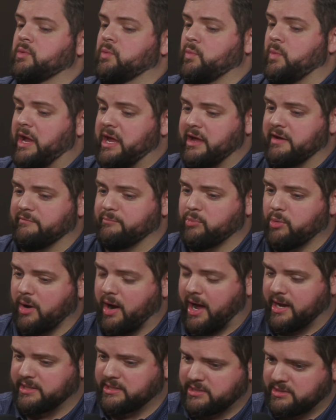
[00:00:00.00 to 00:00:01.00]
We have
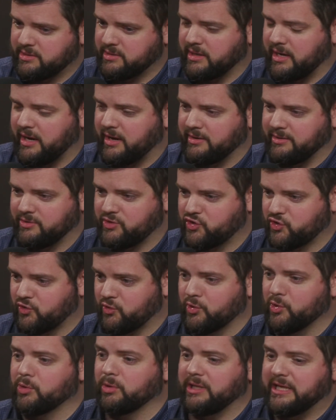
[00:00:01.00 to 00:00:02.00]
brought a
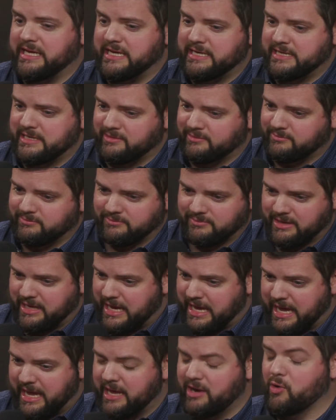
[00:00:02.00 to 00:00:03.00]
truly
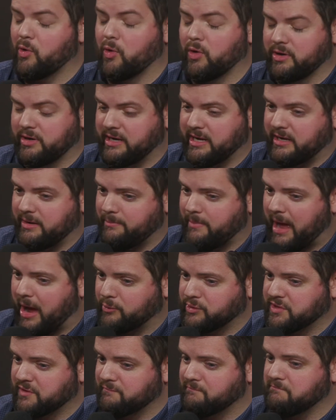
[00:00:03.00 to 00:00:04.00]
inordinate
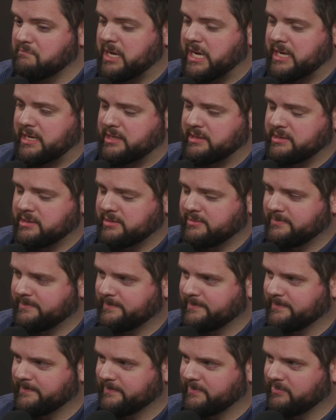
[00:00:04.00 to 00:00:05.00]
amount of mead.
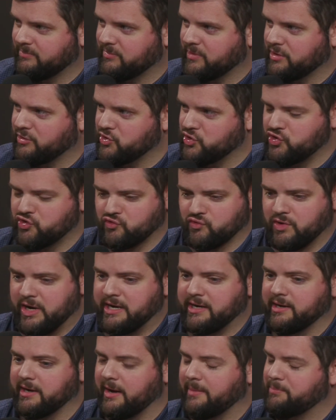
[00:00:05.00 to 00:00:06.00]

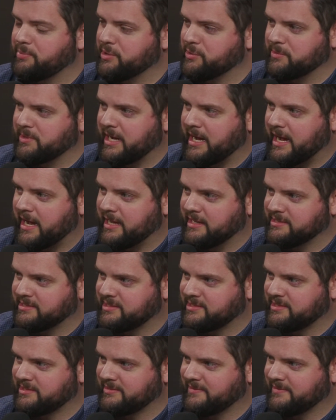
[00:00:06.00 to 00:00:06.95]
Drink up, you guys.